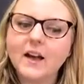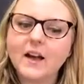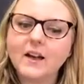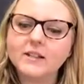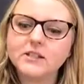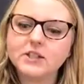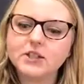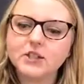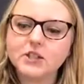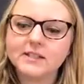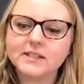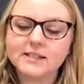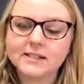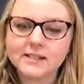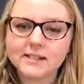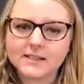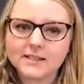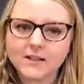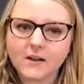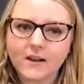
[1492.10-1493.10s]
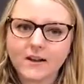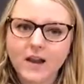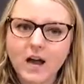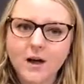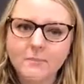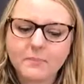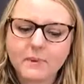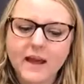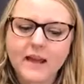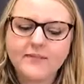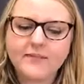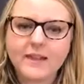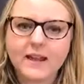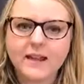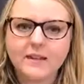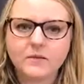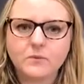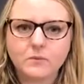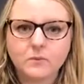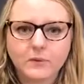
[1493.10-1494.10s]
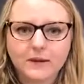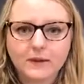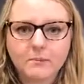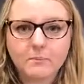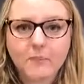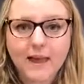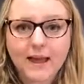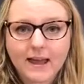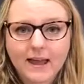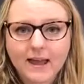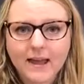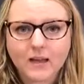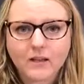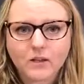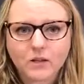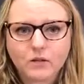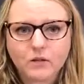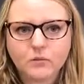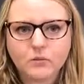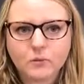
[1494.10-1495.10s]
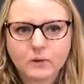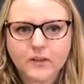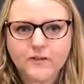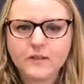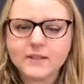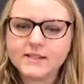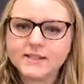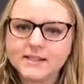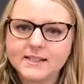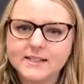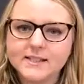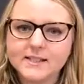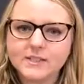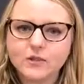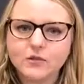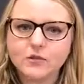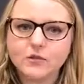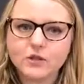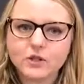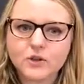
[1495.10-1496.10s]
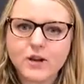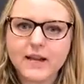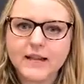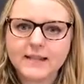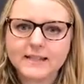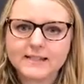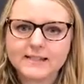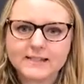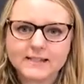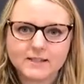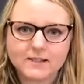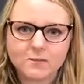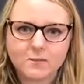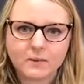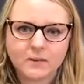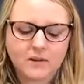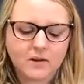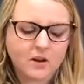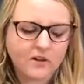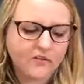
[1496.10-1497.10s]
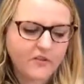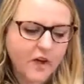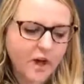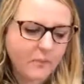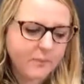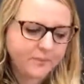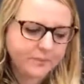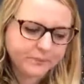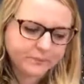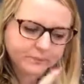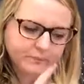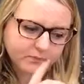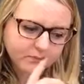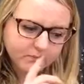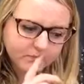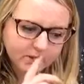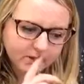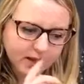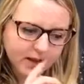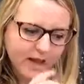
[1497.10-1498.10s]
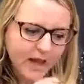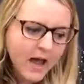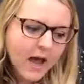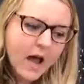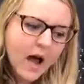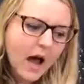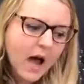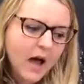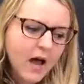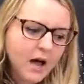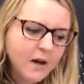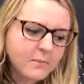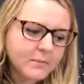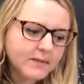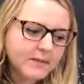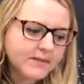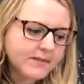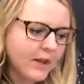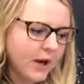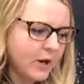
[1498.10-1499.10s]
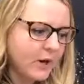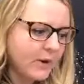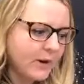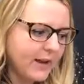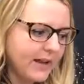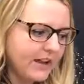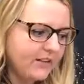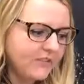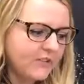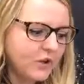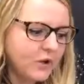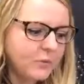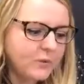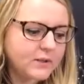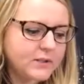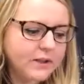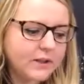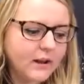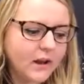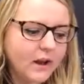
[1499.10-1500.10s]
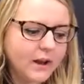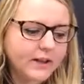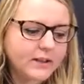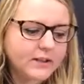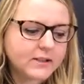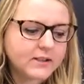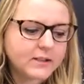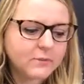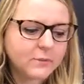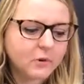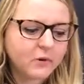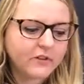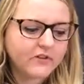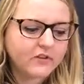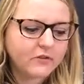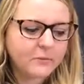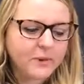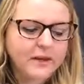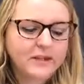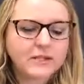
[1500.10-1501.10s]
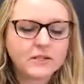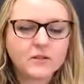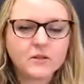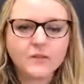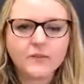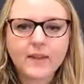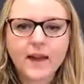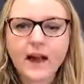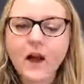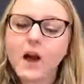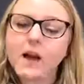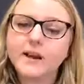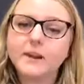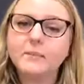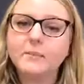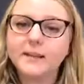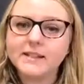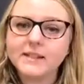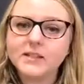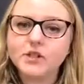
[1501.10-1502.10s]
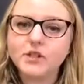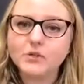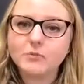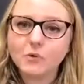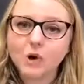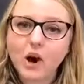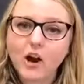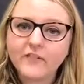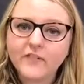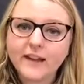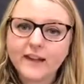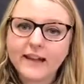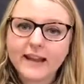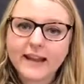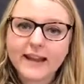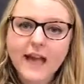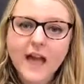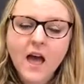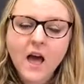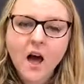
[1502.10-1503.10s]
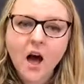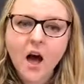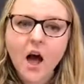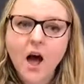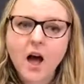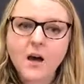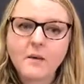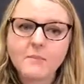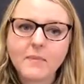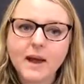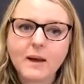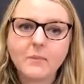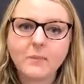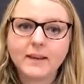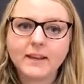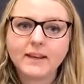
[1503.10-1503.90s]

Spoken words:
students can sign up, and then we pair you with a solicitor or a trainee solicitor within our firm. So if you would like some more information on that, I can message you privately, and we